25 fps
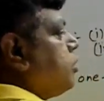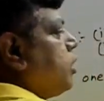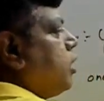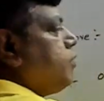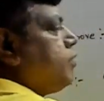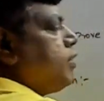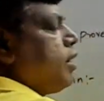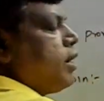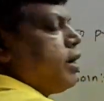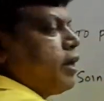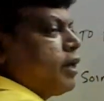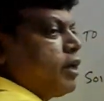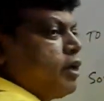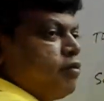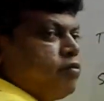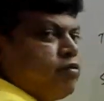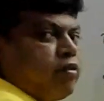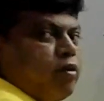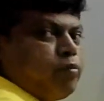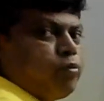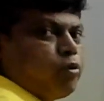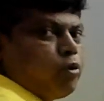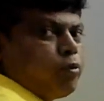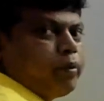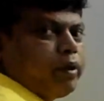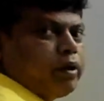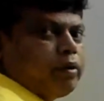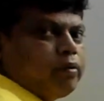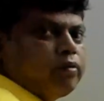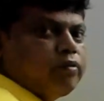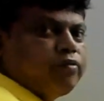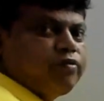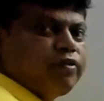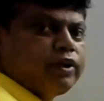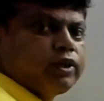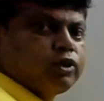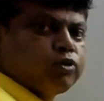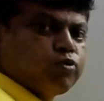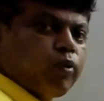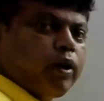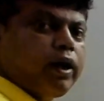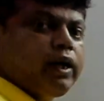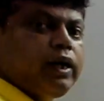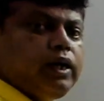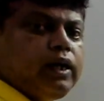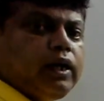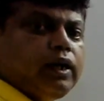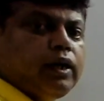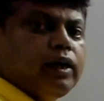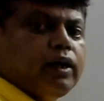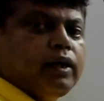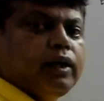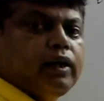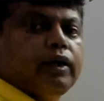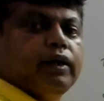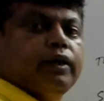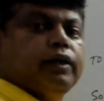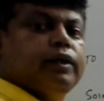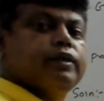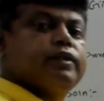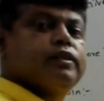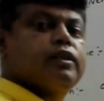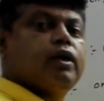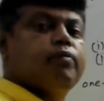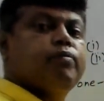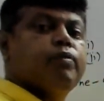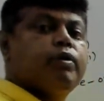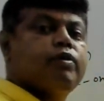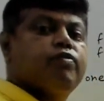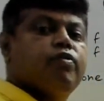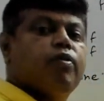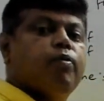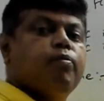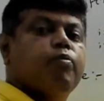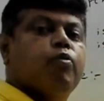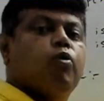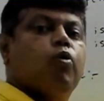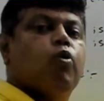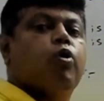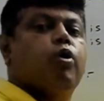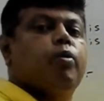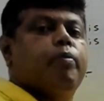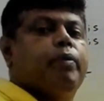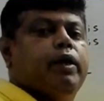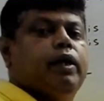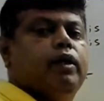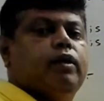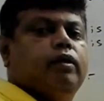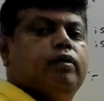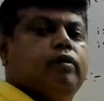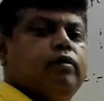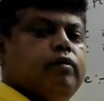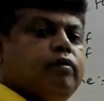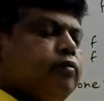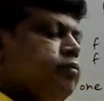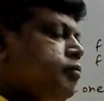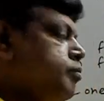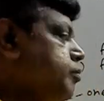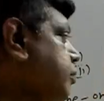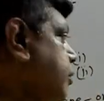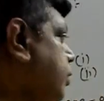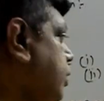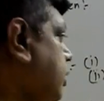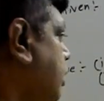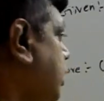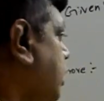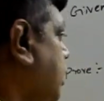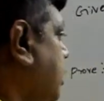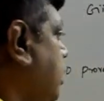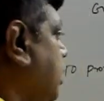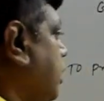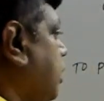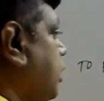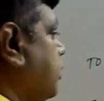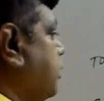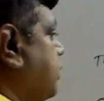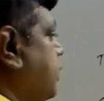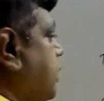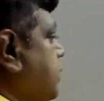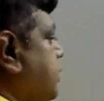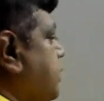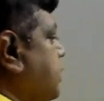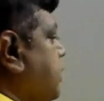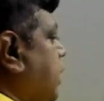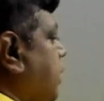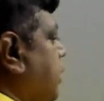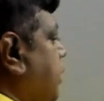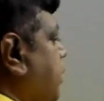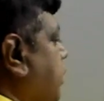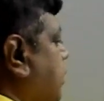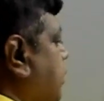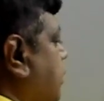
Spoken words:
we are taking from domain. If it is y, it is coming from codomain. Such that